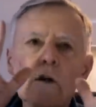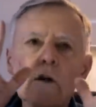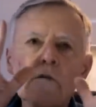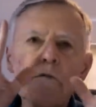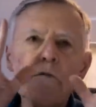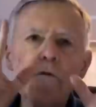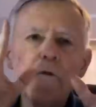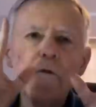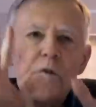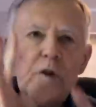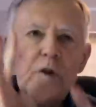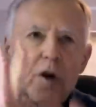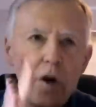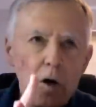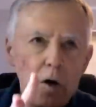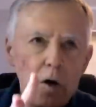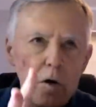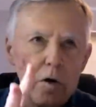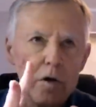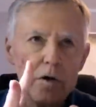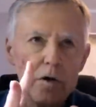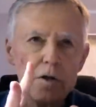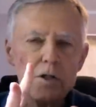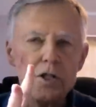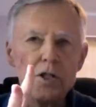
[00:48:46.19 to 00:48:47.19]

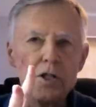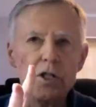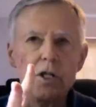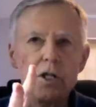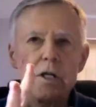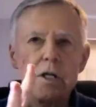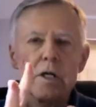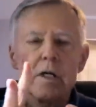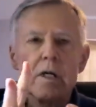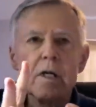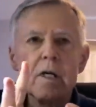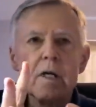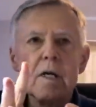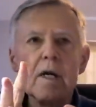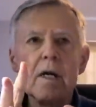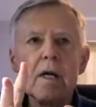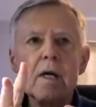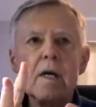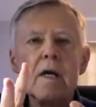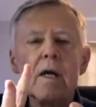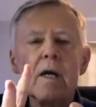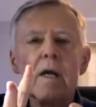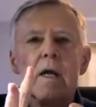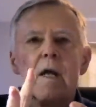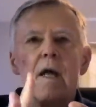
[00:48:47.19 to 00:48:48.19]
confused
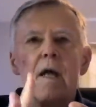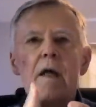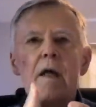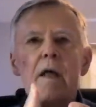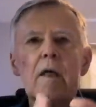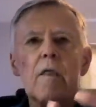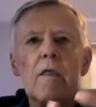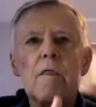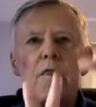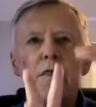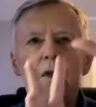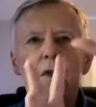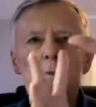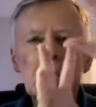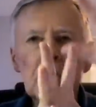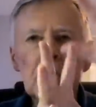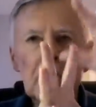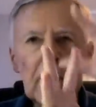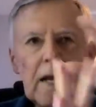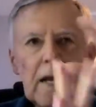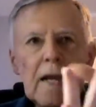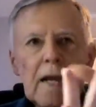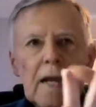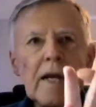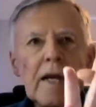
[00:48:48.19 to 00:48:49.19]
the
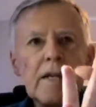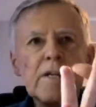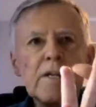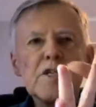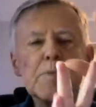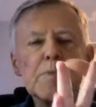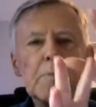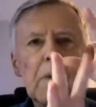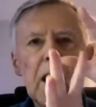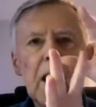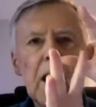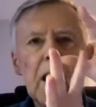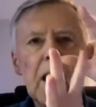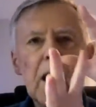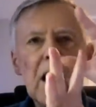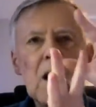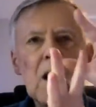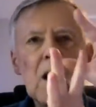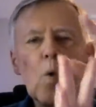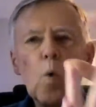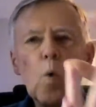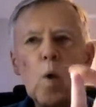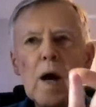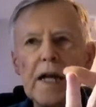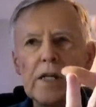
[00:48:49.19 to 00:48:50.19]
means
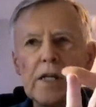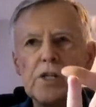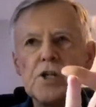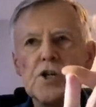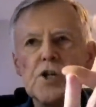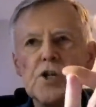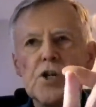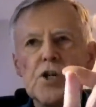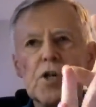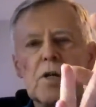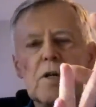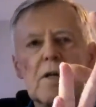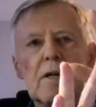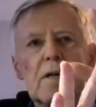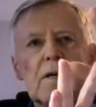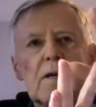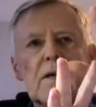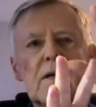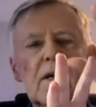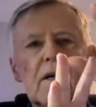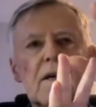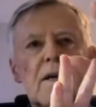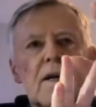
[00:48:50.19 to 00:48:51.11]
by which